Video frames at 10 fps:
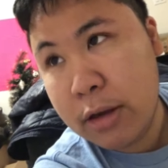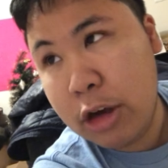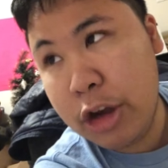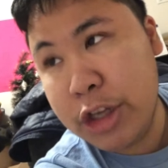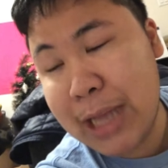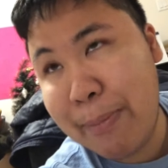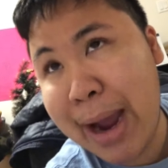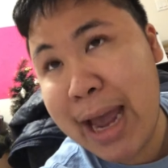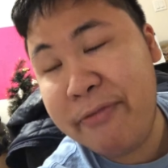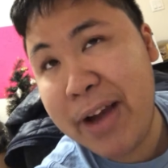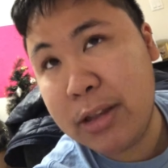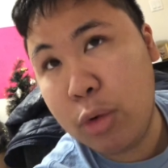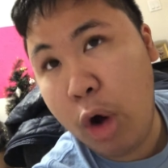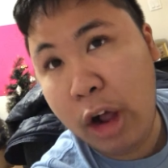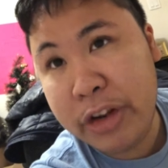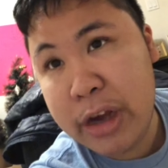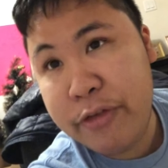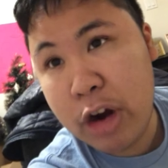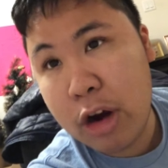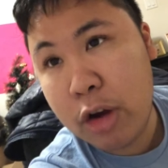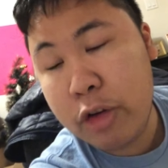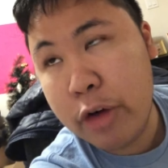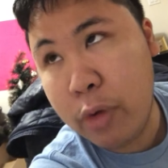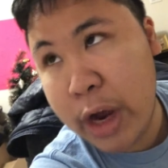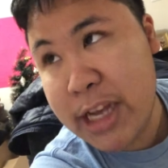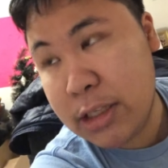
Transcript: because that might affect the quality of your voice.